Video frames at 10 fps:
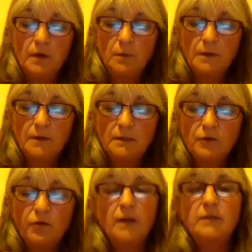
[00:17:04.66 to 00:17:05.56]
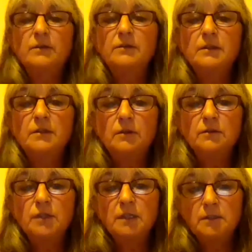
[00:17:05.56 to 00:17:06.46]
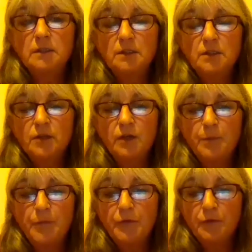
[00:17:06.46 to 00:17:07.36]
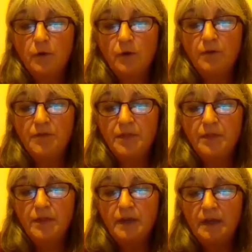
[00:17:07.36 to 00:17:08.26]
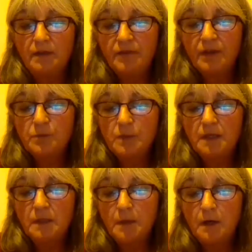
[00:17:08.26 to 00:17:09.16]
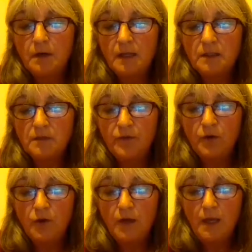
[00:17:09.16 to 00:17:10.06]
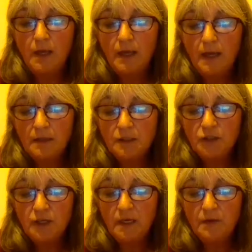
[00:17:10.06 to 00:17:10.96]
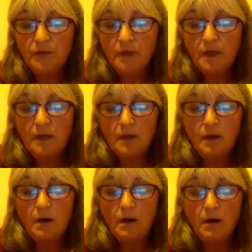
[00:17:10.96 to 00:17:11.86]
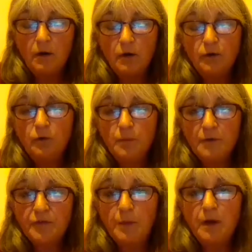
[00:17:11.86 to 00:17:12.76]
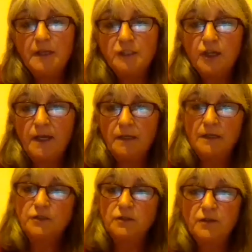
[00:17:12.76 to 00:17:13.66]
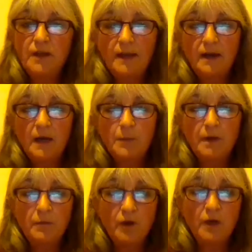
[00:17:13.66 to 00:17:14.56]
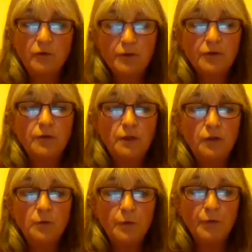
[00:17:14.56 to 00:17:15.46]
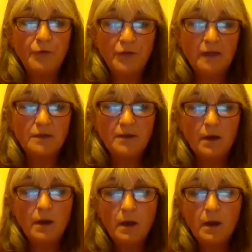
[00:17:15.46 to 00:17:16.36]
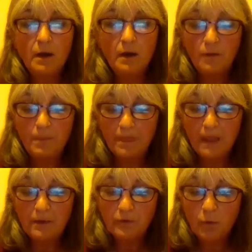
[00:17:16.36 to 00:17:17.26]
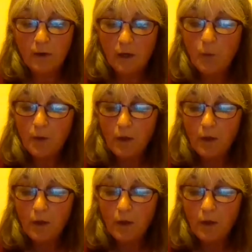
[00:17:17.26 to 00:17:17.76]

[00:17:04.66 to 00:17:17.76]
with this crisis, it's not just in terms of the investment in the markets for energy, there are enormous supply chain issues now happening right across the renewables sector as well,